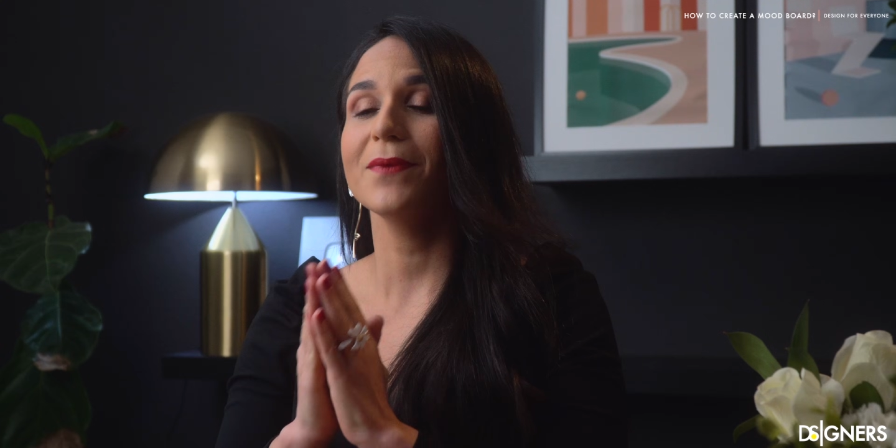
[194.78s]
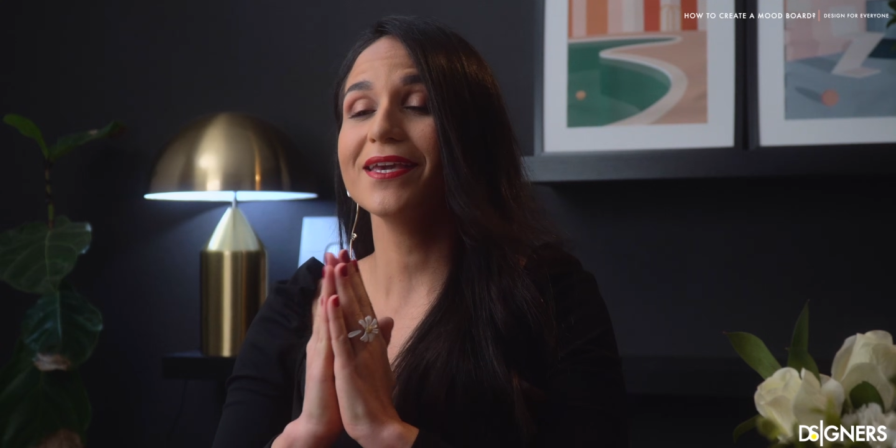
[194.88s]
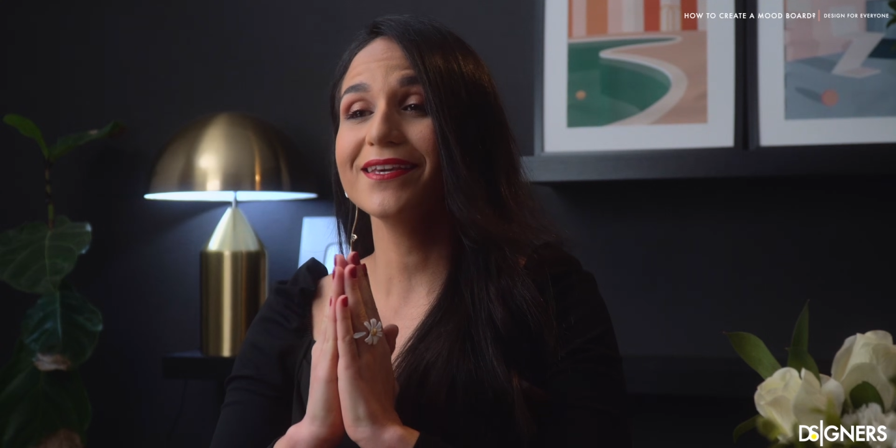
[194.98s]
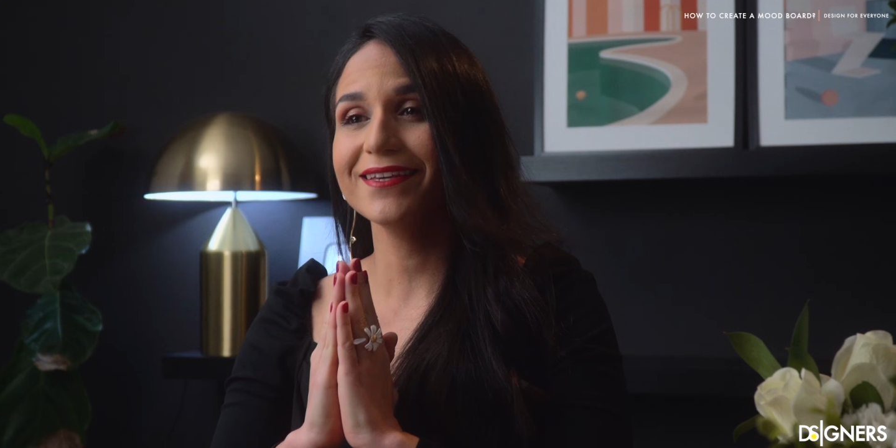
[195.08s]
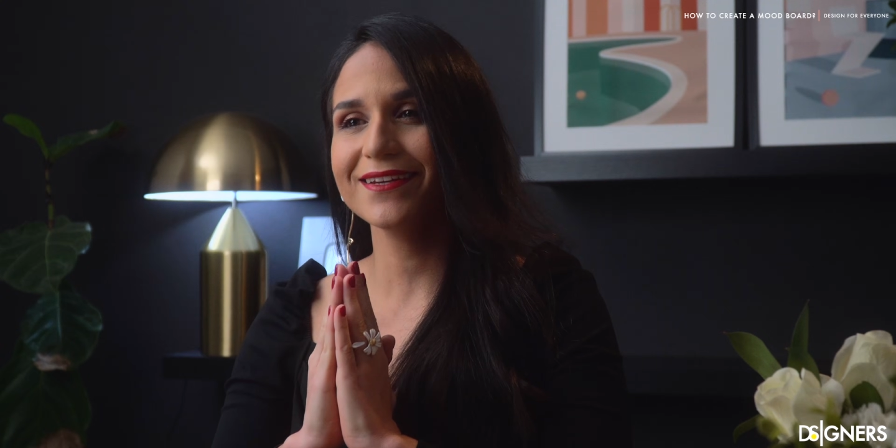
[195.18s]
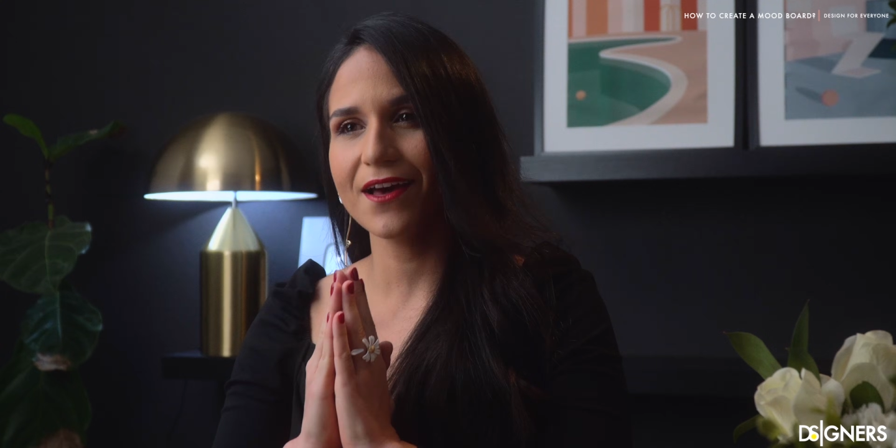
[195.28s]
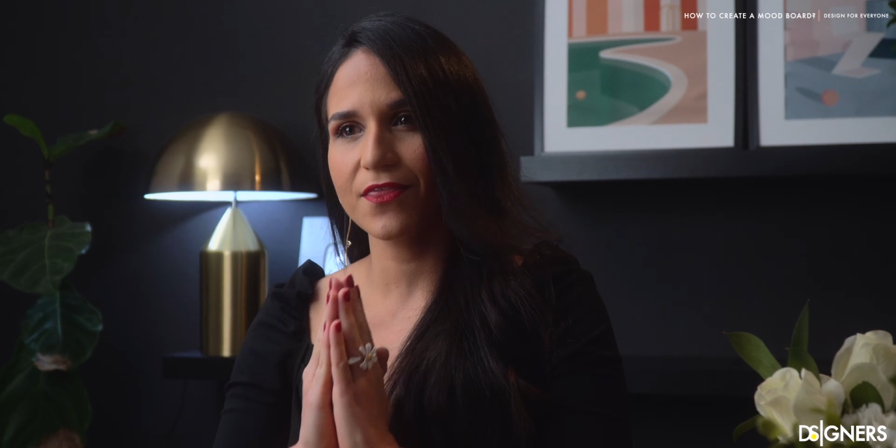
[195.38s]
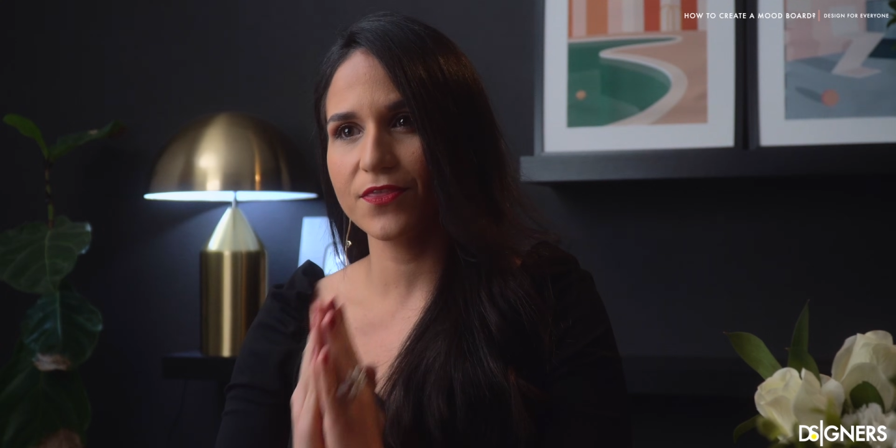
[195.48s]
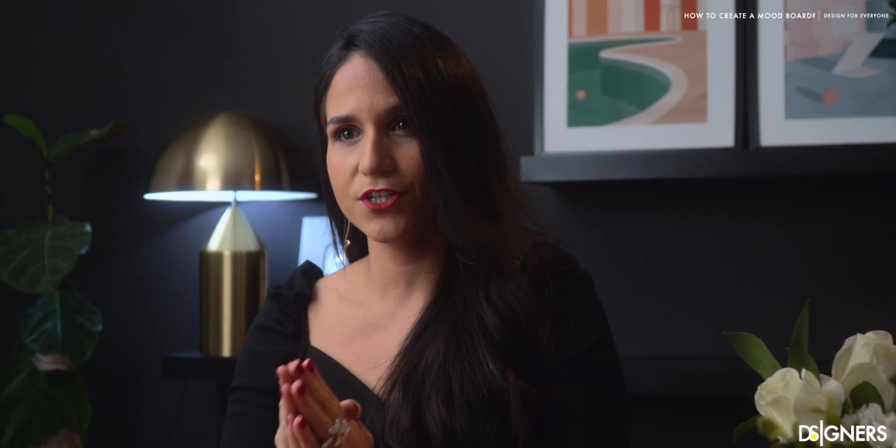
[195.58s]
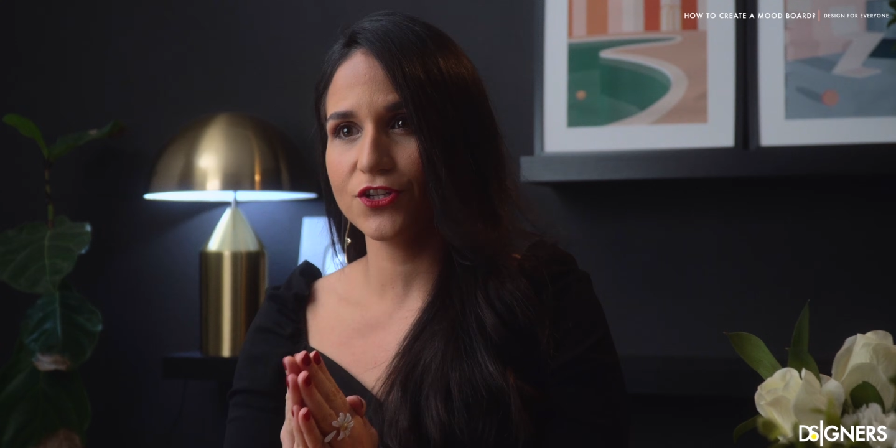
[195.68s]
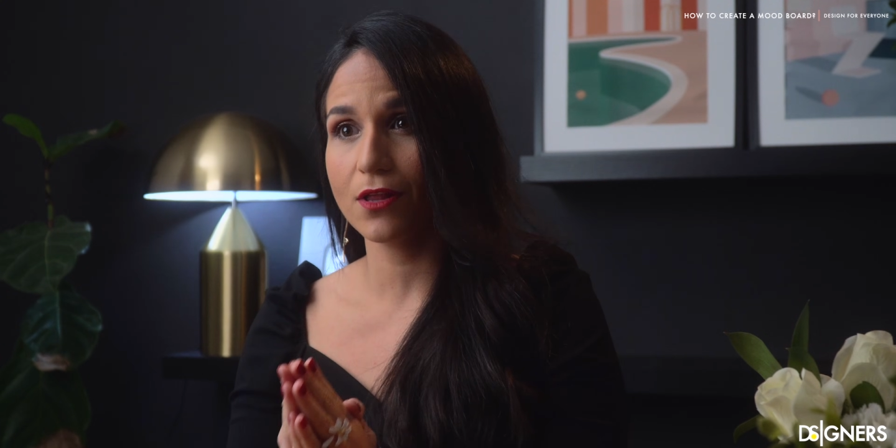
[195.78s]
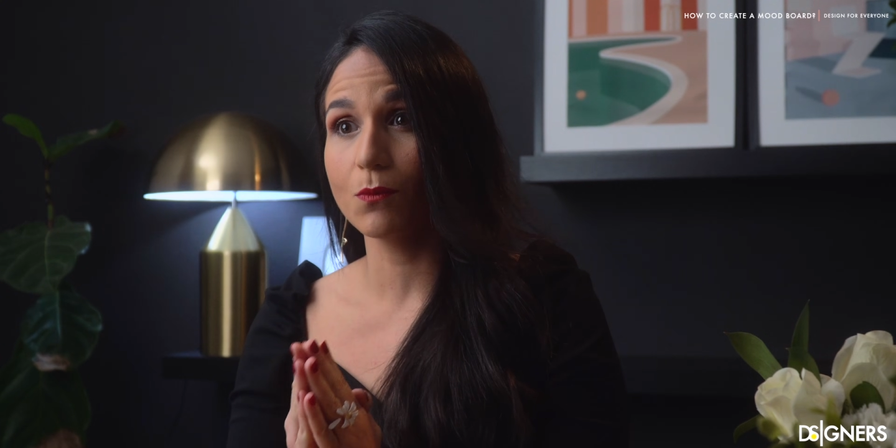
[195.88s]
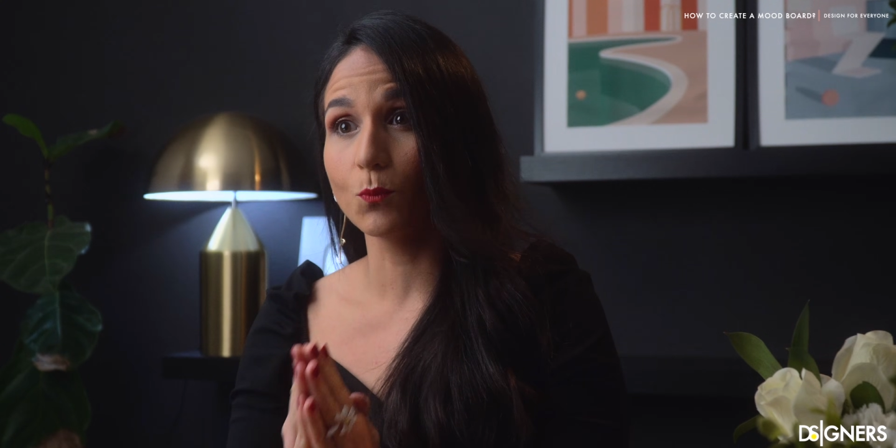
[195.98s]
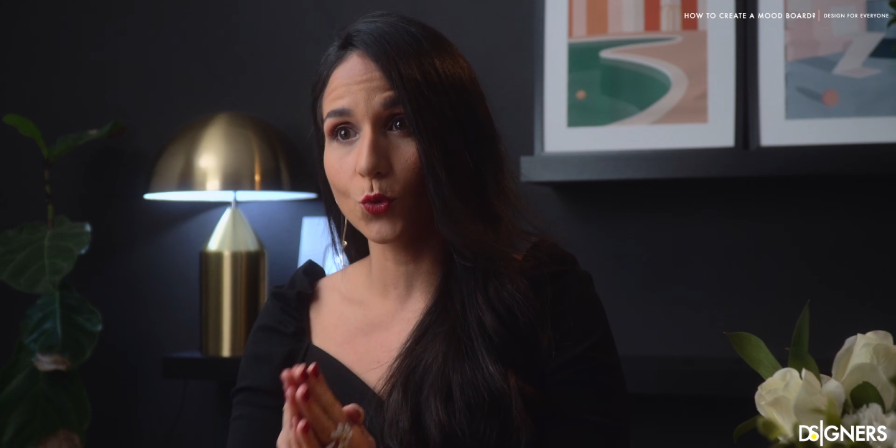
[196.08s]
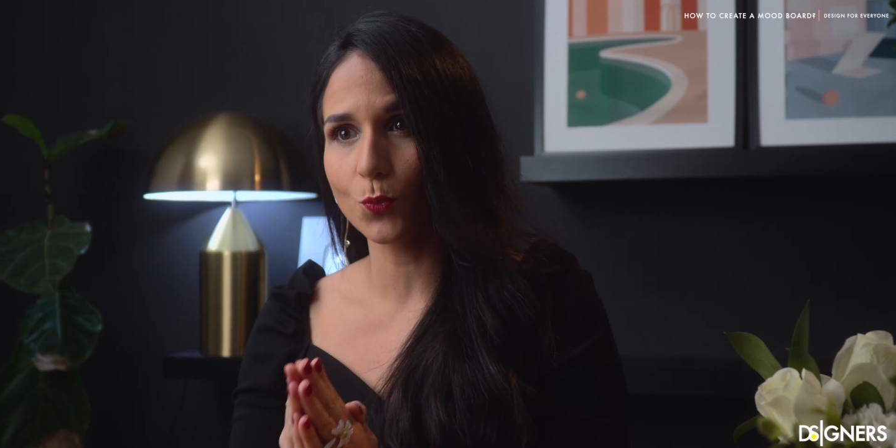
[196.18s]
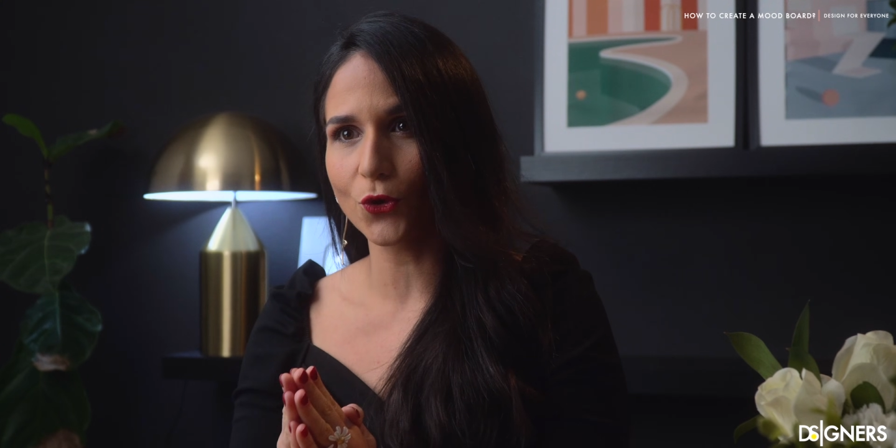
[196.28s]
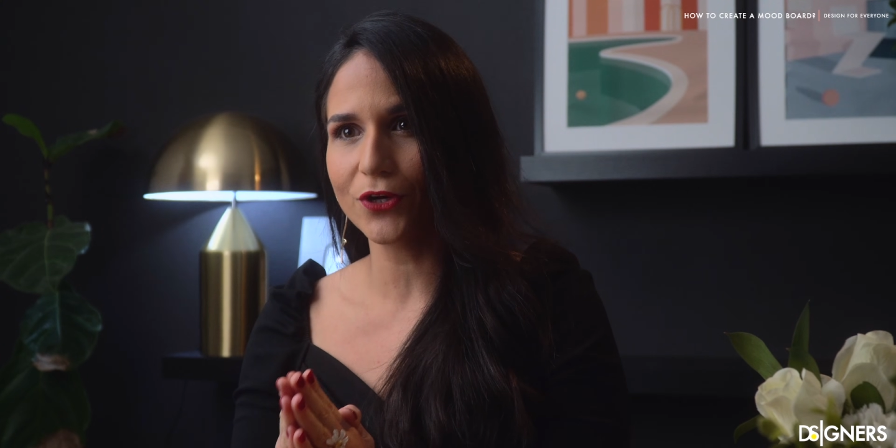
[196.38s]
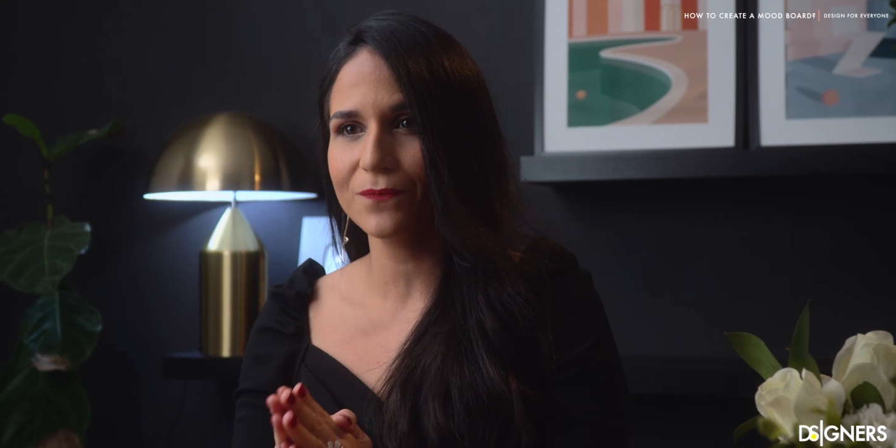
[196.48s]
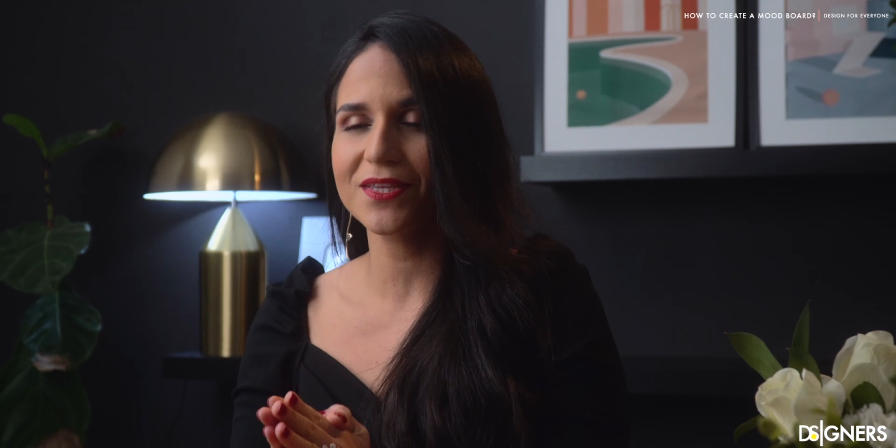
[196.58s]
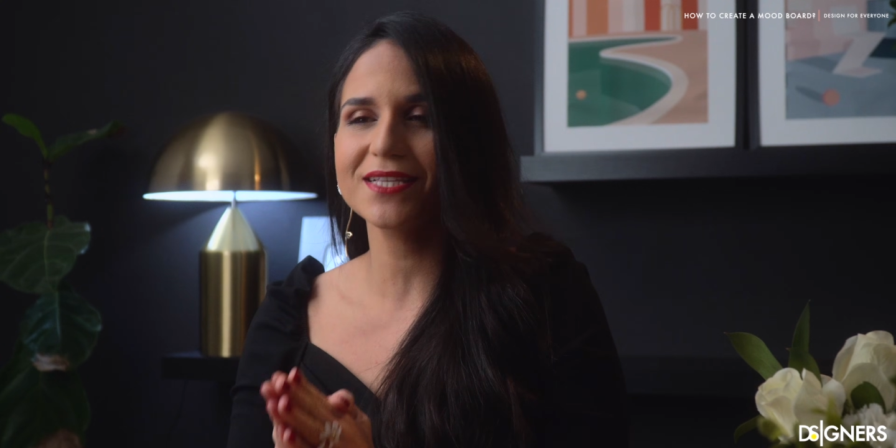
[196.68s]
Making a digital mood board